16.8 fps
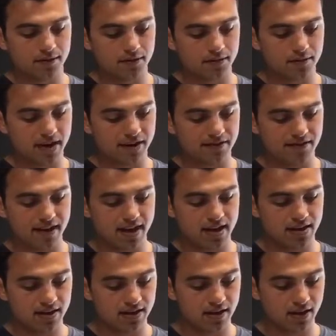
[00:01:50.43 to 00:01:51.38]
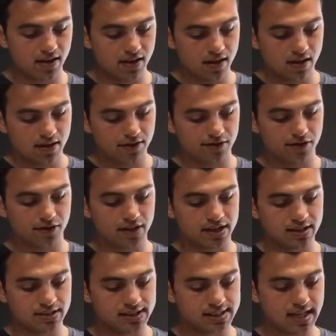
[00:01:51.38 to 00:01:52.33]
my faith,
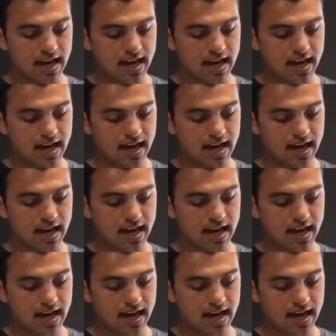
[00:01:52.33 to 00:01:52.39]
friends.